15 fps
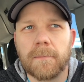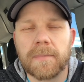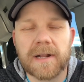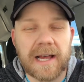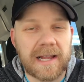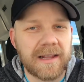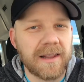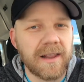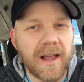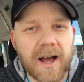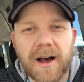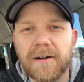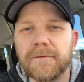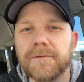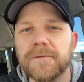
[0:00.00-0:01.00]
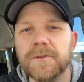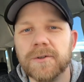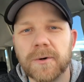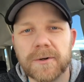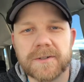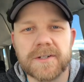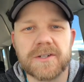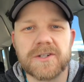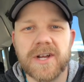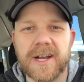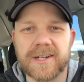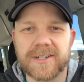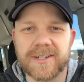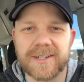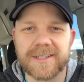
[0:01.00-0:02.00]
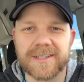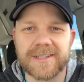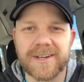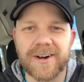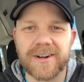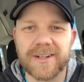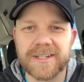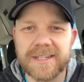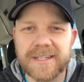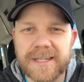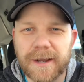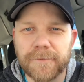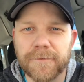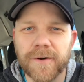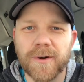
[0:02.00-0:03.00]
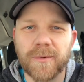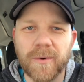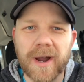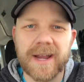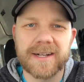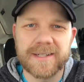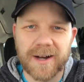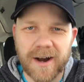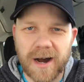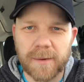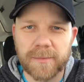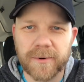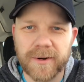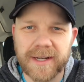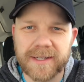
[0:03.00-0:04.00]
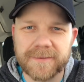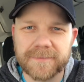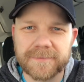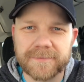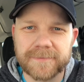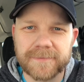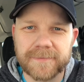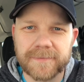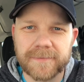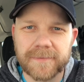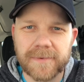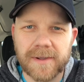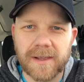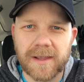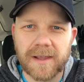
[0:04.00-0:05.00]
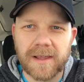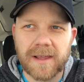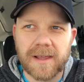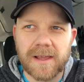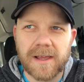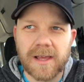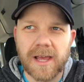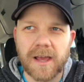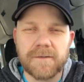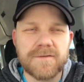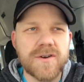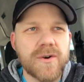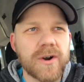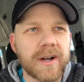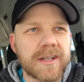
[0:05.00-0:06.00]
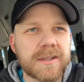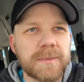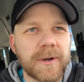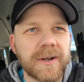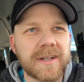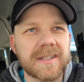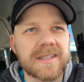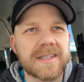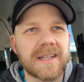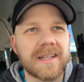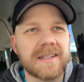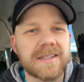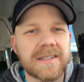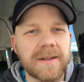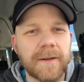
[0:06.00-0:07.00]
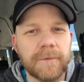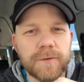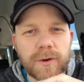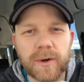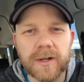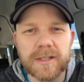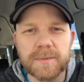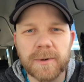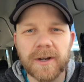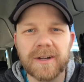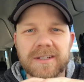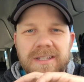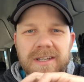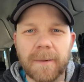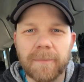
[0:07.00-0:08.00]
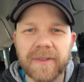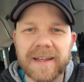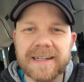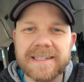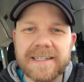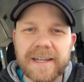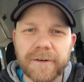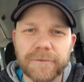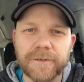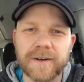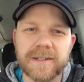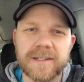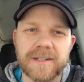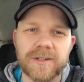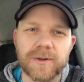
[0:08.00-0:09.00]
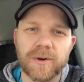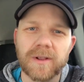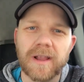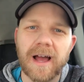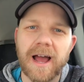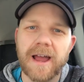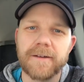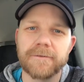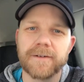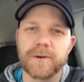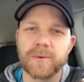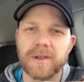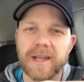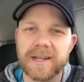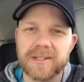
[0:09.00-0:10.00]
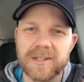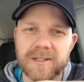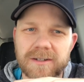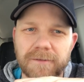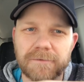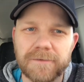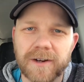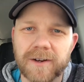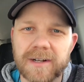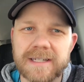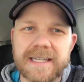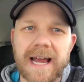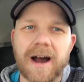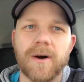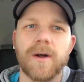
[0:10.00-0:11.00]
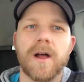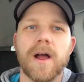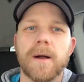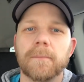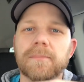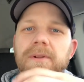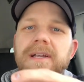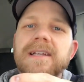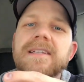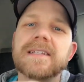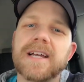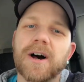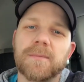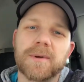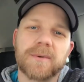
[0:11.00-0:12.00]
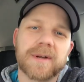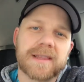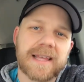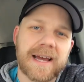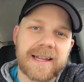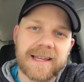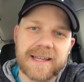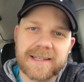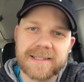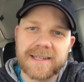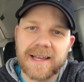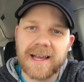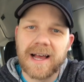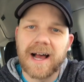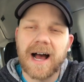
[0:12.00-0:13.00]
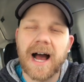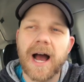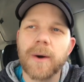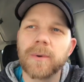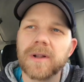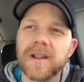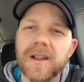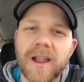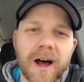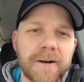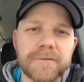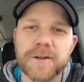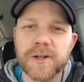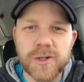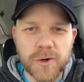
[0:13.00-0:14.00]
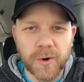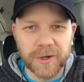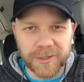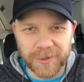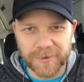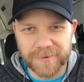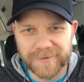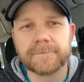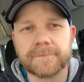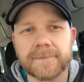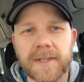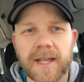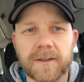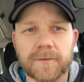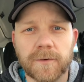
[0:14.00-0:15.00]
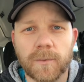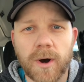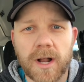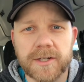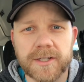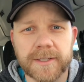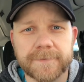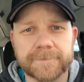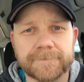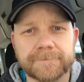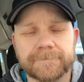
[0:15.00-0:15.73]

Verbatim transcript: but I'd love your suggestions on a different way to operate. If you are experiencing if you experience something different in your life in relation to fear and doubt, please tell me what that is. I would love to join you. Thanks for watching.